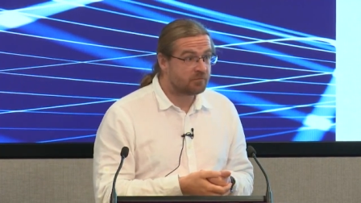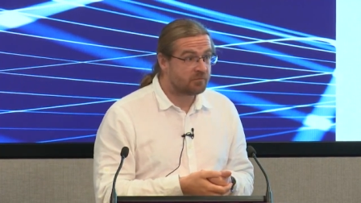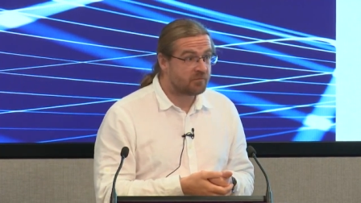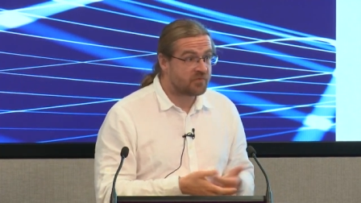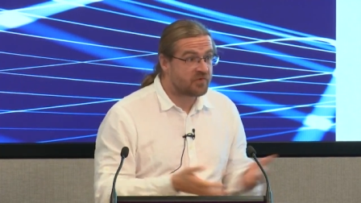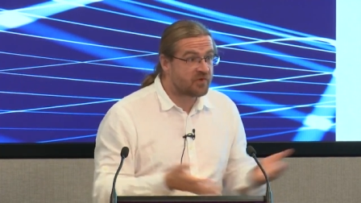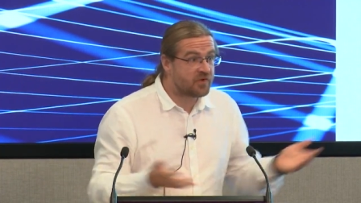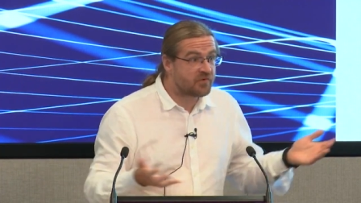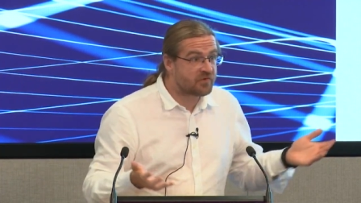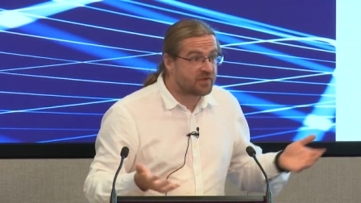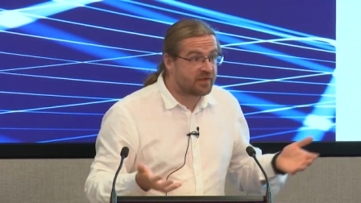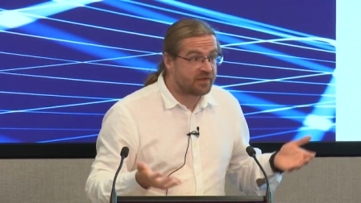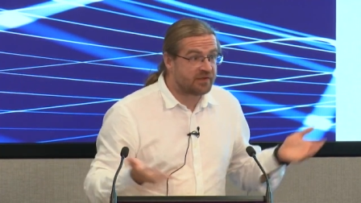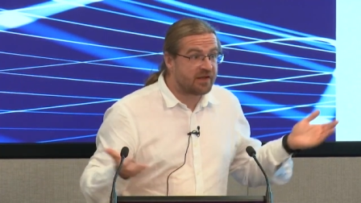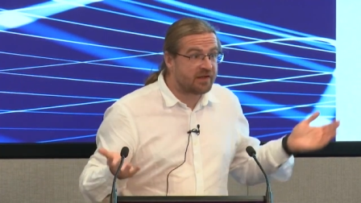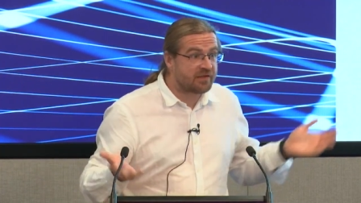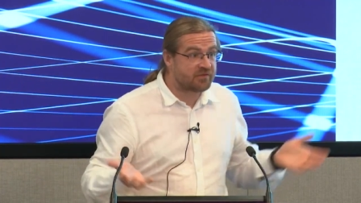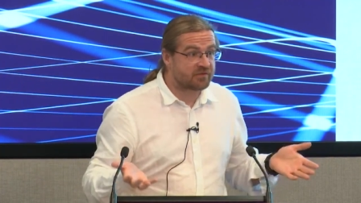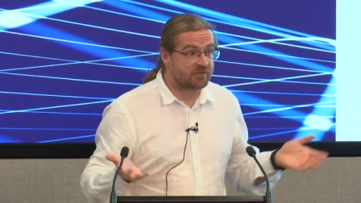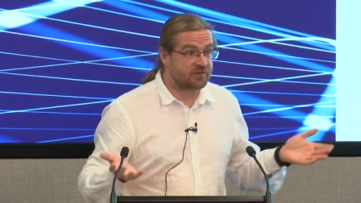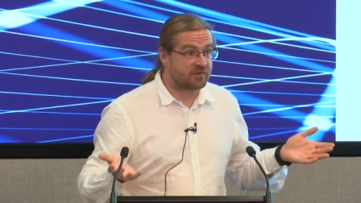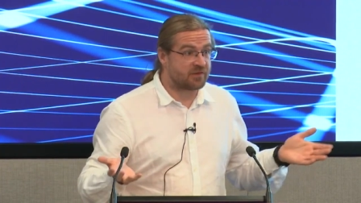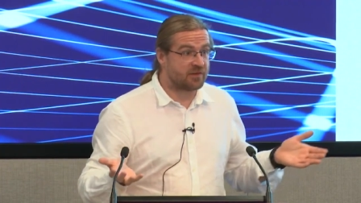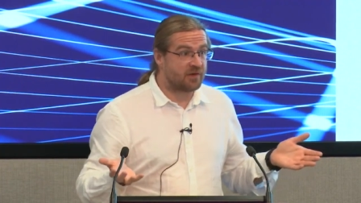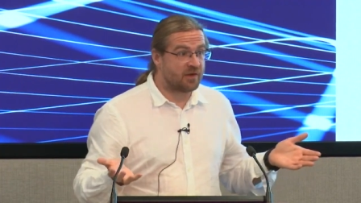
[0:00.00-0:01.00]
Seriously, it
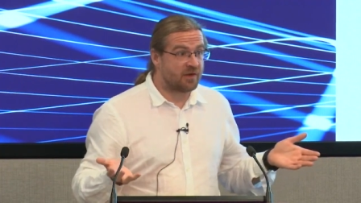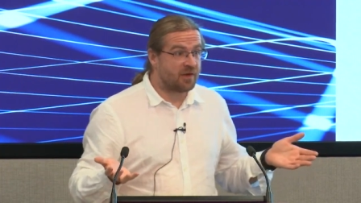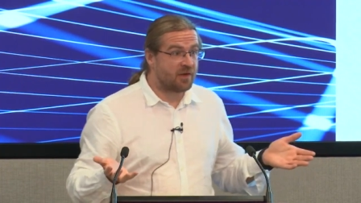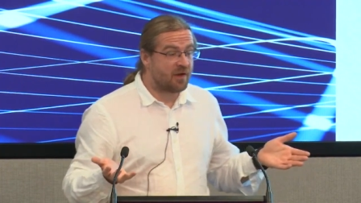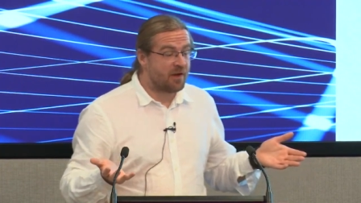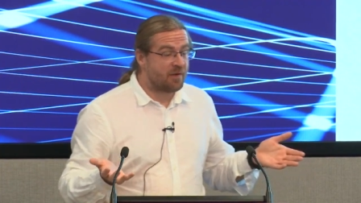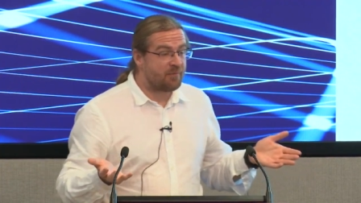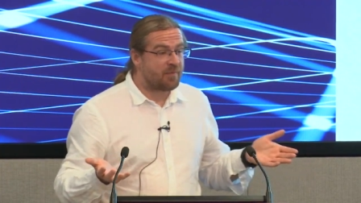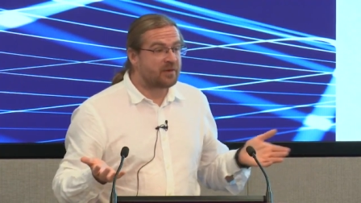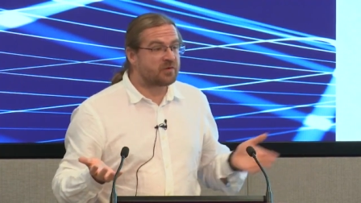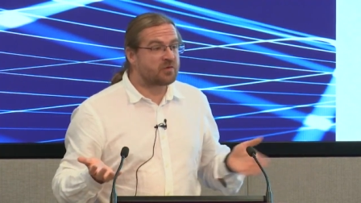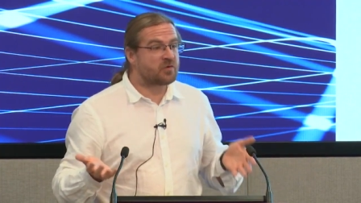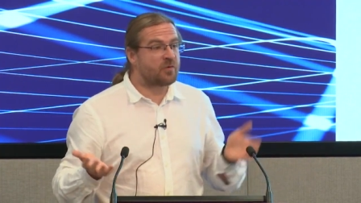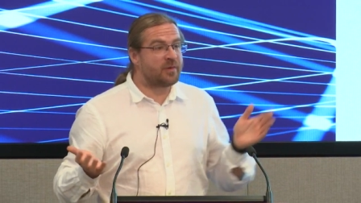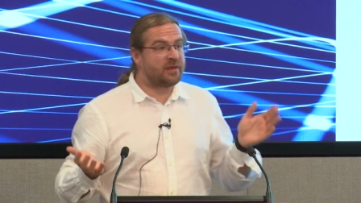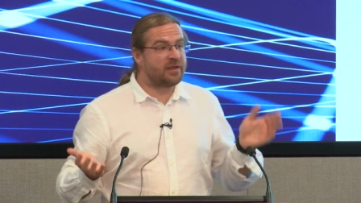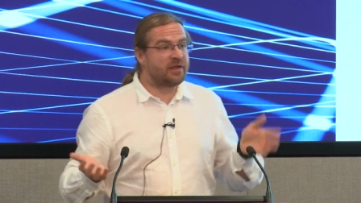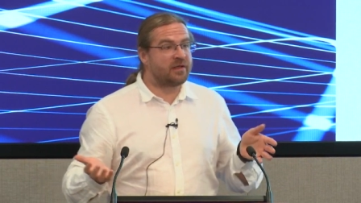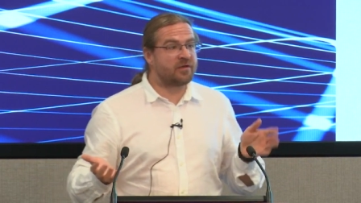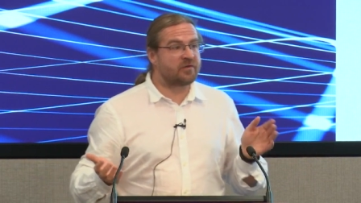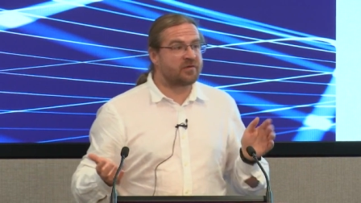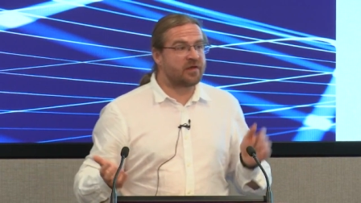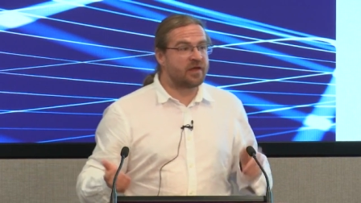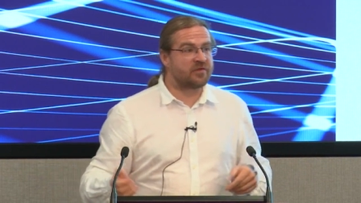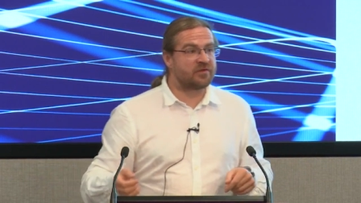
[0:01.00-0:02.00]
doesn't. But
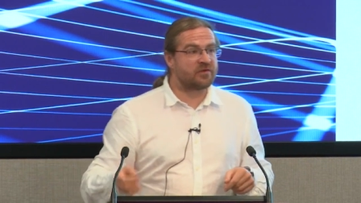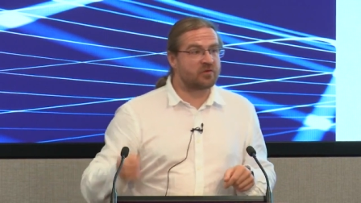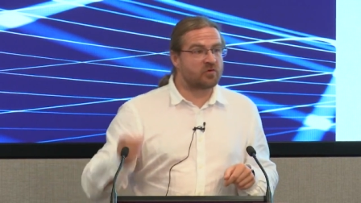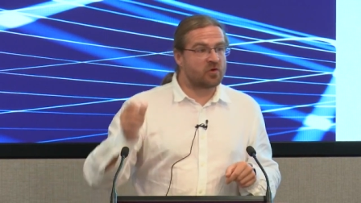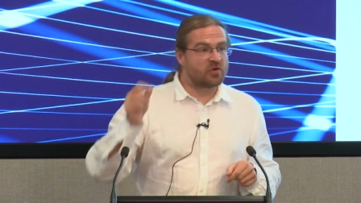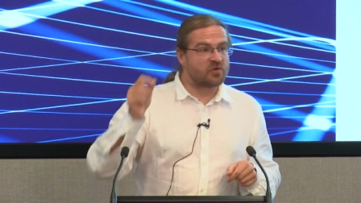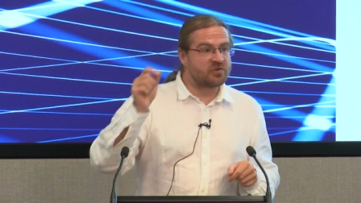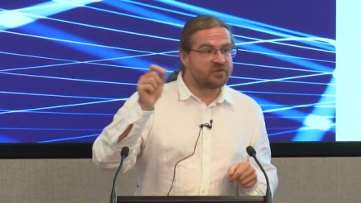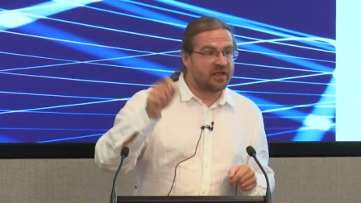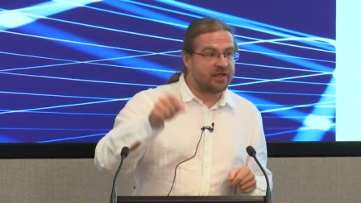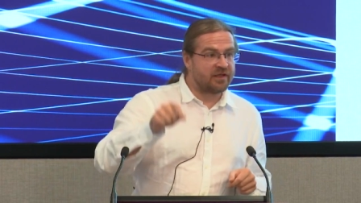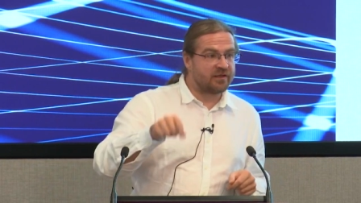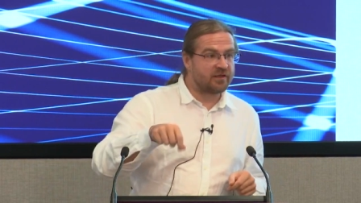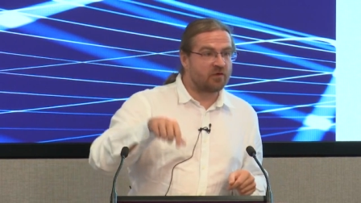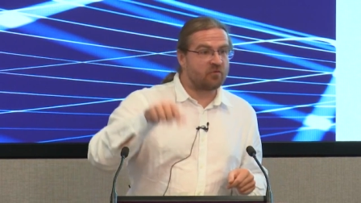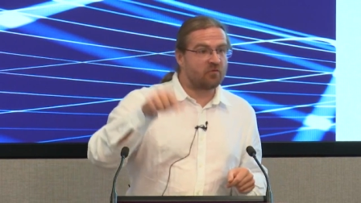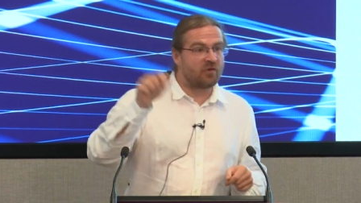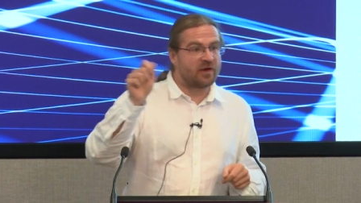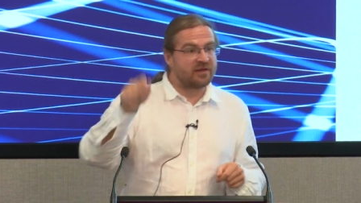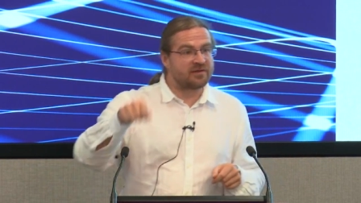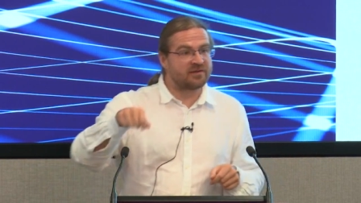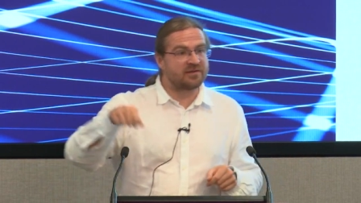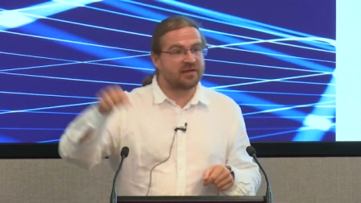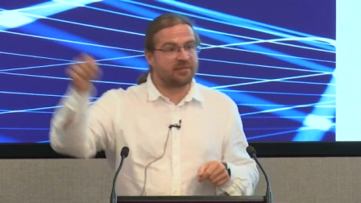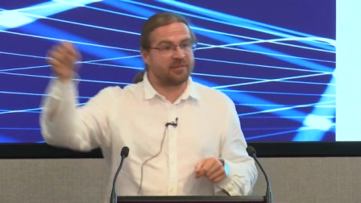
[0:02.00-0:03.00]
Kubernetes has the container
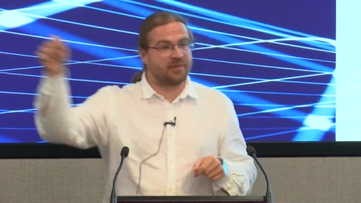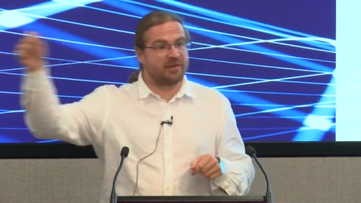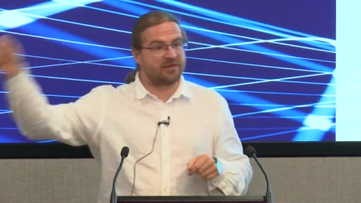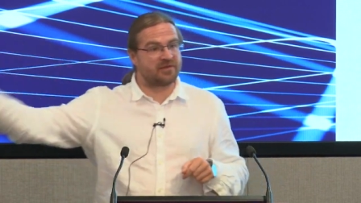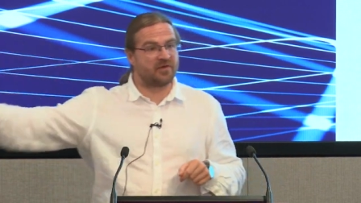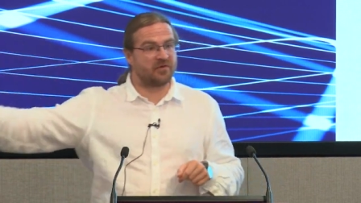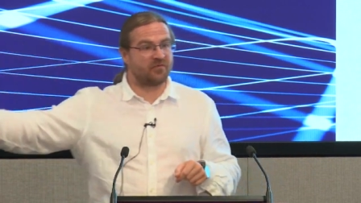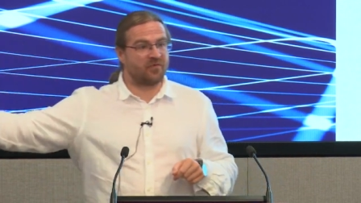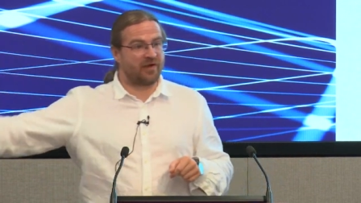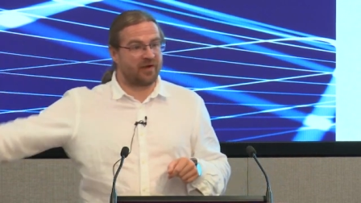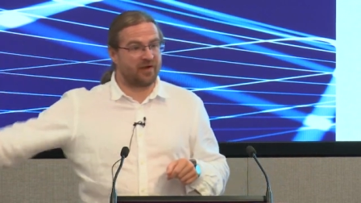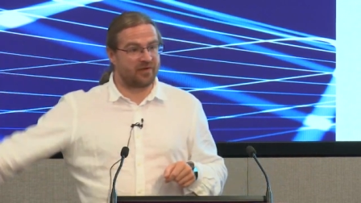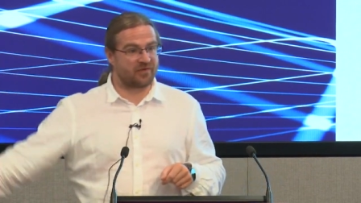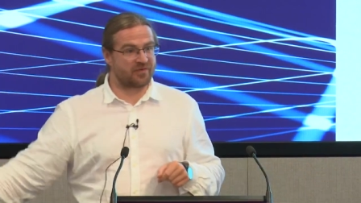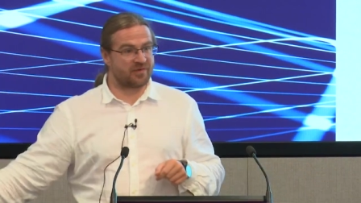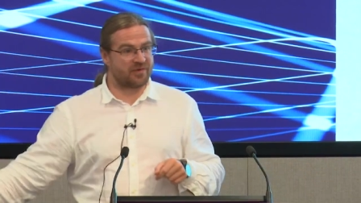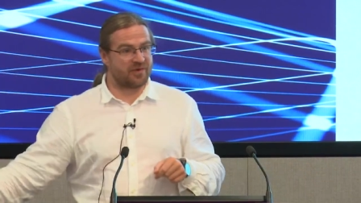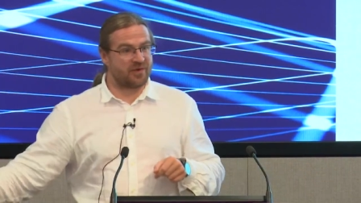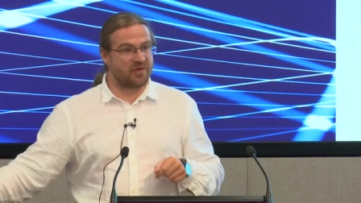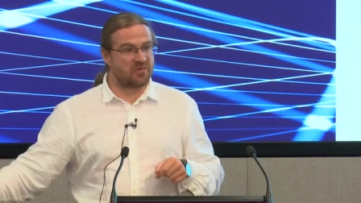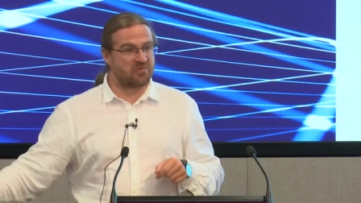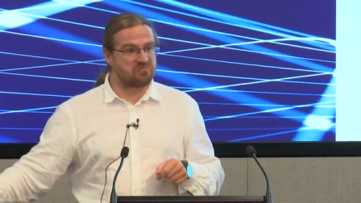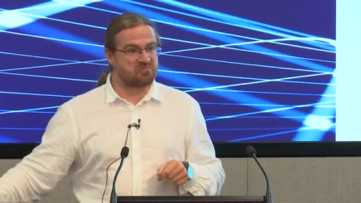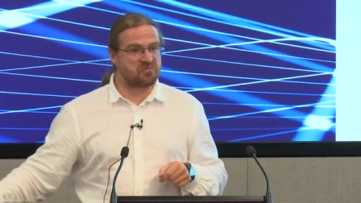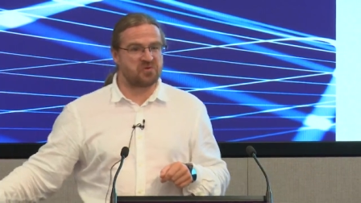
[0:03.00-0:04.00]
runtime interface,
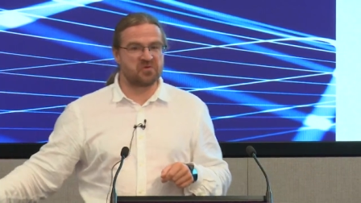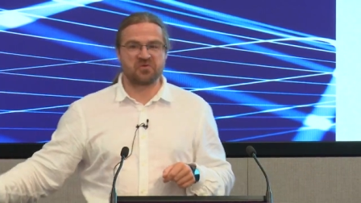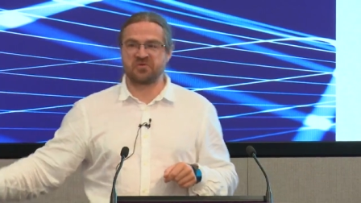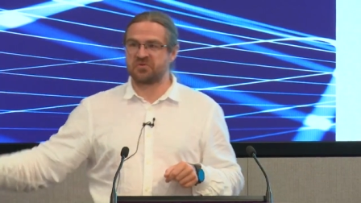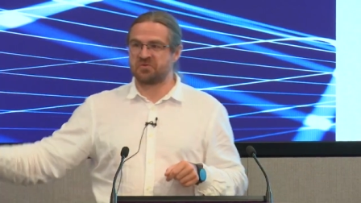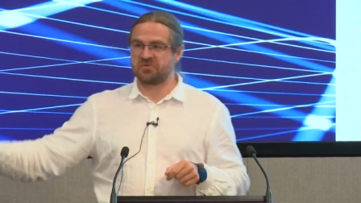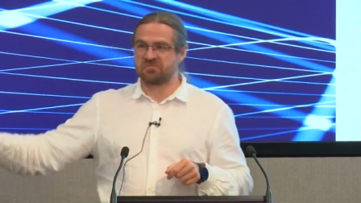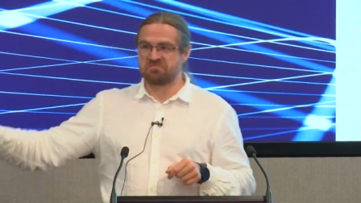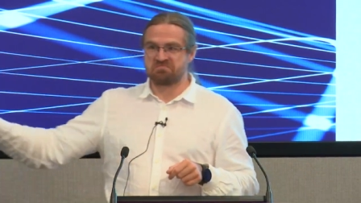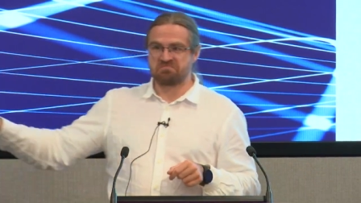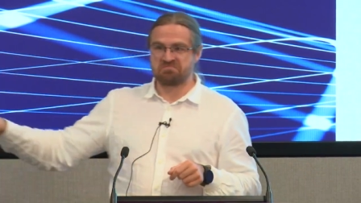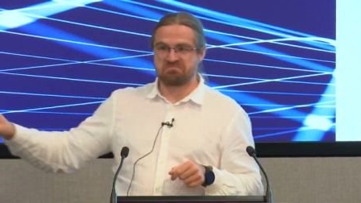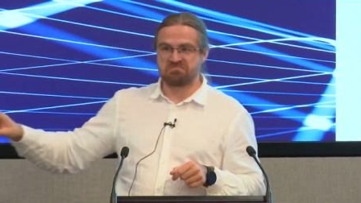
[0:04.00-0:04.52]
which